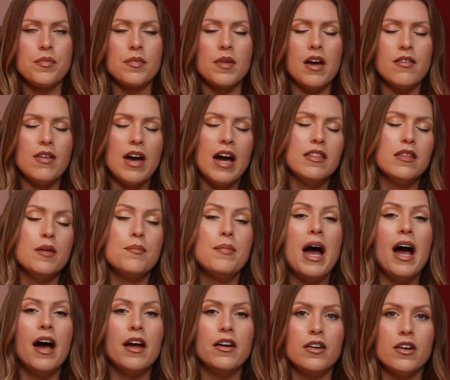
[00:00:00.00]
I've had the
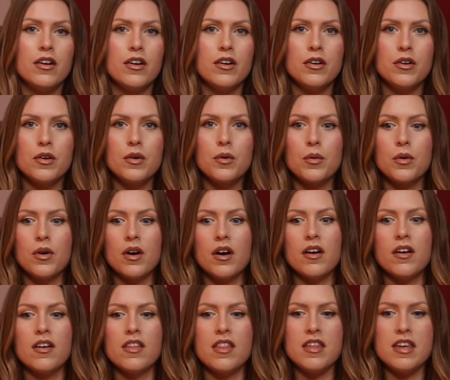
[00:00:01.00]
pattern
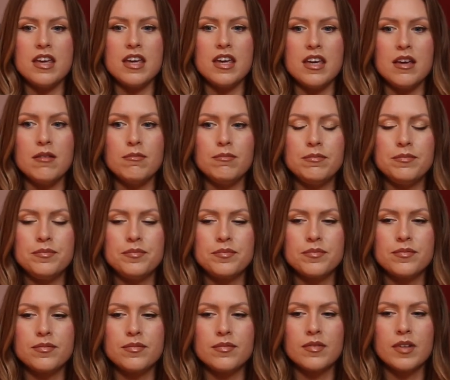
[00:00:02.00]
or the,
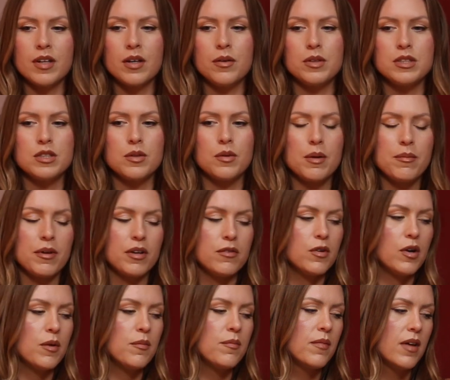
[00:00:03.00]
what's the word I'm looking
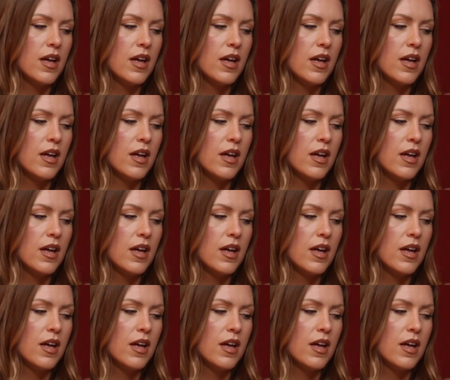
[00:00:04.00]
for?